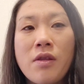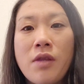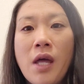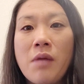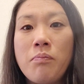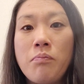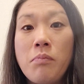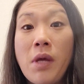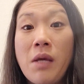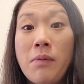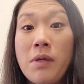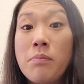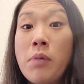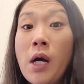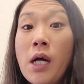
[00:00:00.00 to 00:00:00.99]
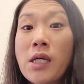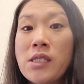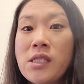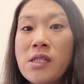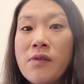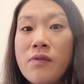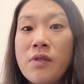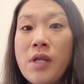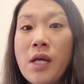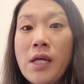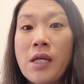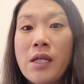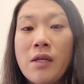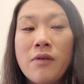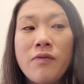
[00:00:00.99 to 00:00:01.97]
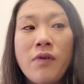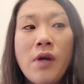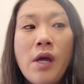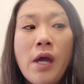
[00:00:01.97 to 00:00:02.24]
that may be positive and negative.